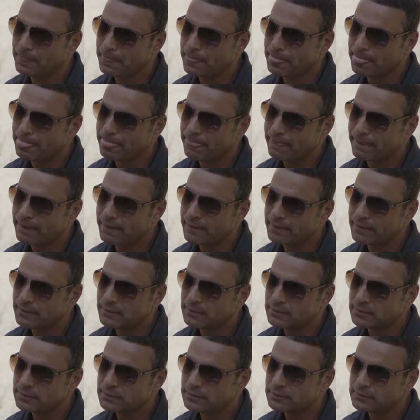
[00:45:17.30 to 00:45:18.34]

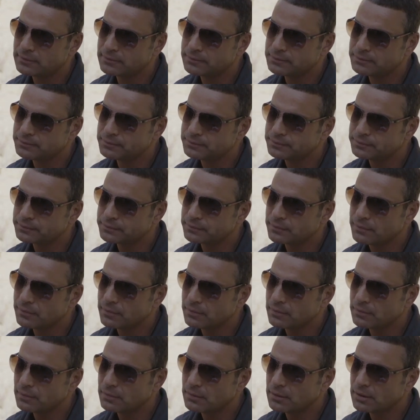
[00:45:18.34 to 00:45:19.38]

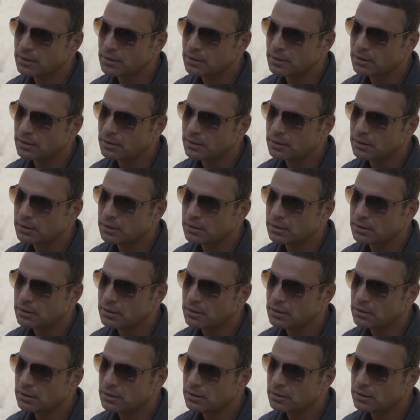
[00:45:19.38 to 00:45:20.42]

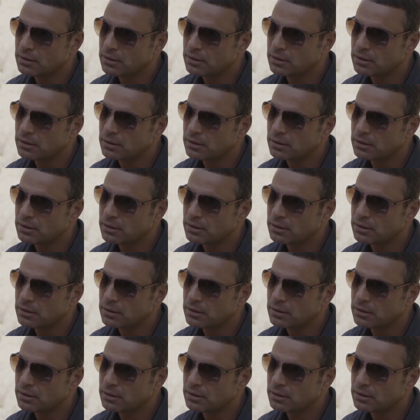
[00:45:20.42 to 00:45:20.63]
(silence)